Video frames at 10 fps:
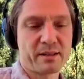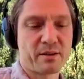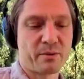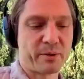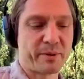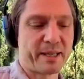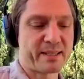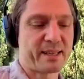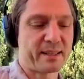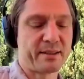when we
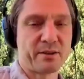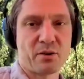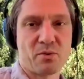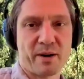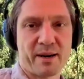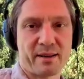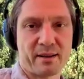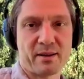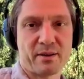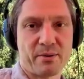exactly know
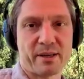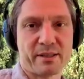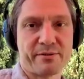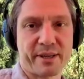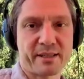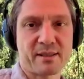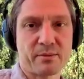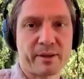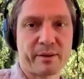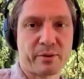when there are defects that
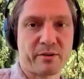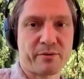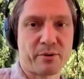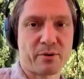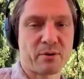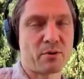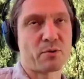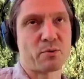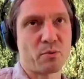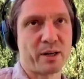we're looking for
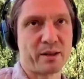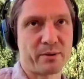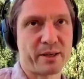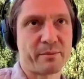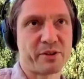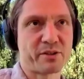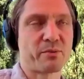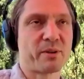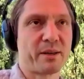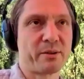or when there are images
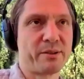without